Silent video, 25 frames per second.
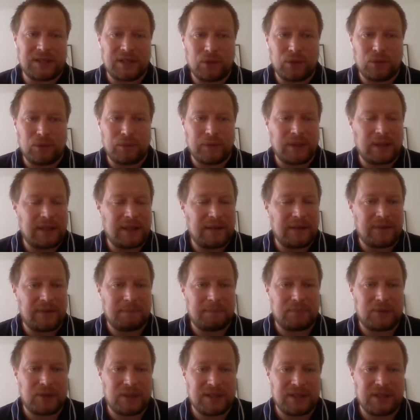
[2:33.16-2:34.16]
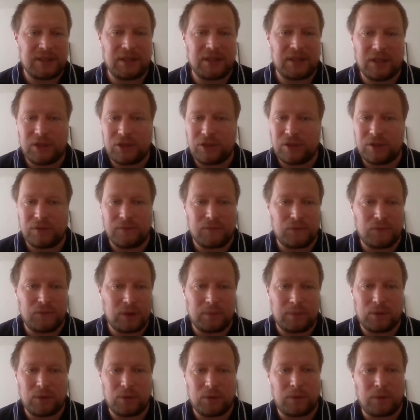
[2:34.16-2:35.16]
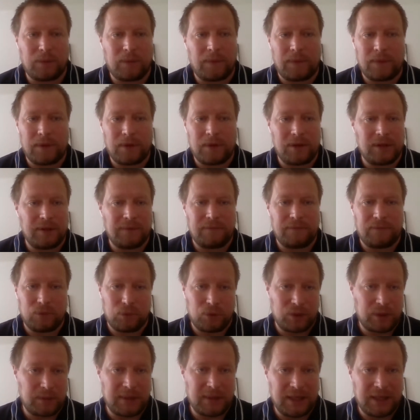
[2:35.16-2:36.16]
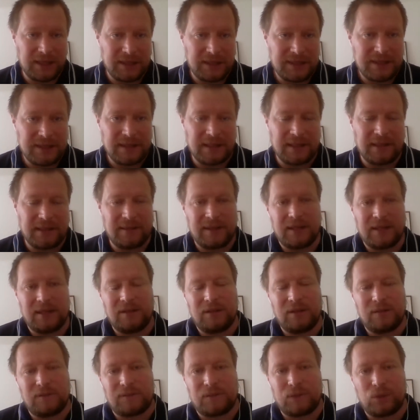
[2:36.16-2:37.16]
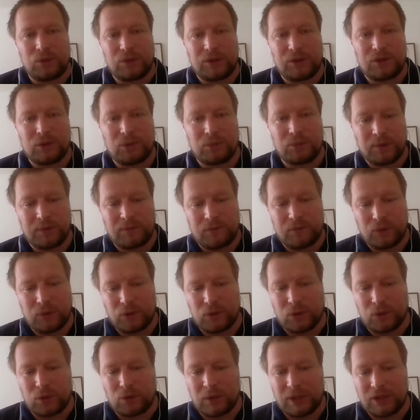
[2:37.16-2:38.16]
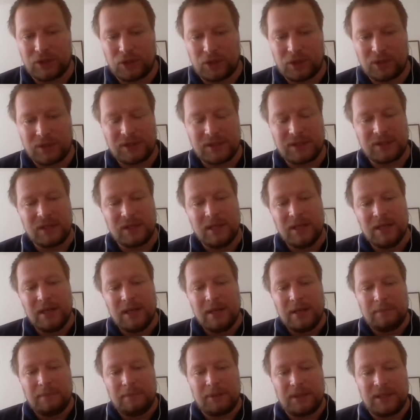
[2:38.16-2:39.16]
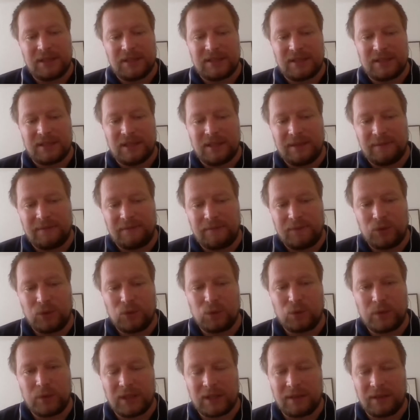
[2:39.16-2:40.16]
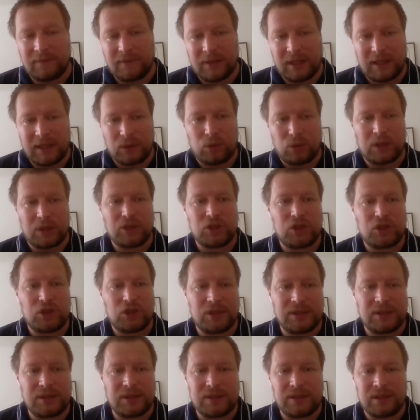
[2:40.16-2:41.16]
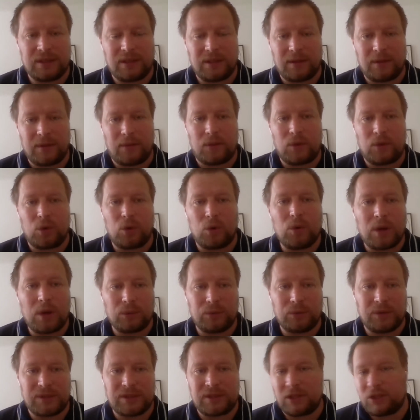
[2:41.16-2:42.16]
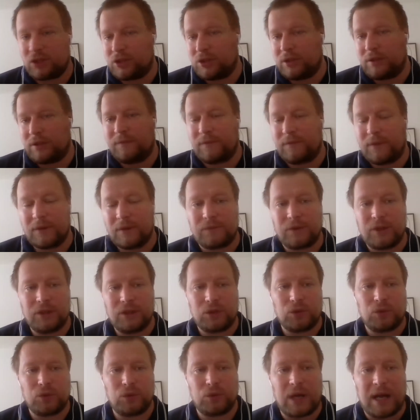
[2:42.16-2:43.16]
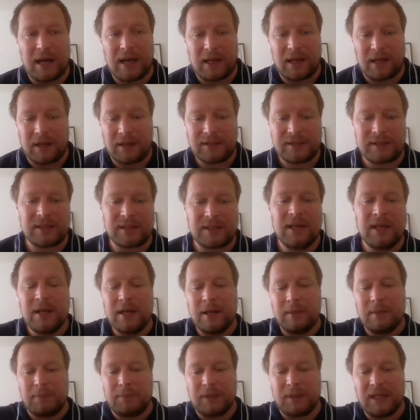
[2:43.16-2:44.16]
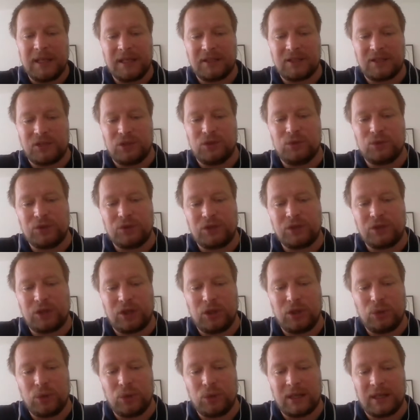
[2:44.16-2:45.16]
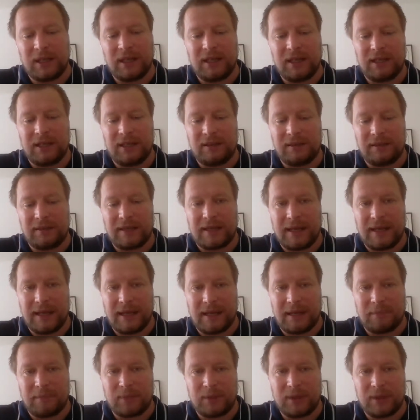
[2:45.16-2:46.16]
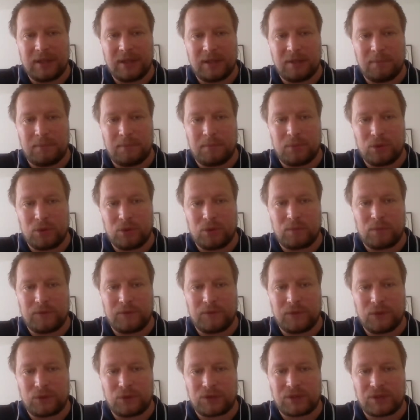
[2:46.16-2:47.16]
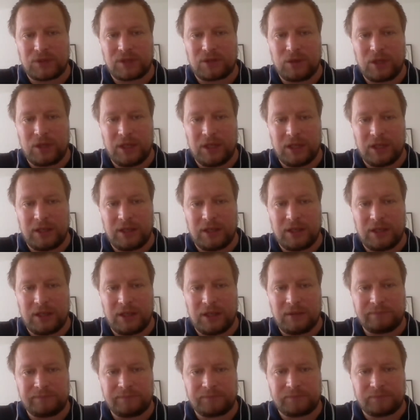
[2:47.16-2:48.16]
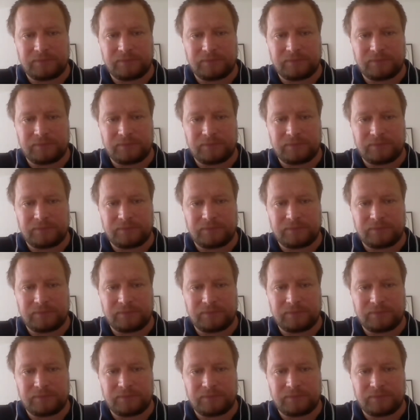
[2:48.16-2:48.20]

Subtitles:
will have a presentation for about 30-40 minutes, and then the floor is open for your questions. Please, if you will have any questions throughout the session, feel free to ask. Please use the Q&A tab at the bottom of your screen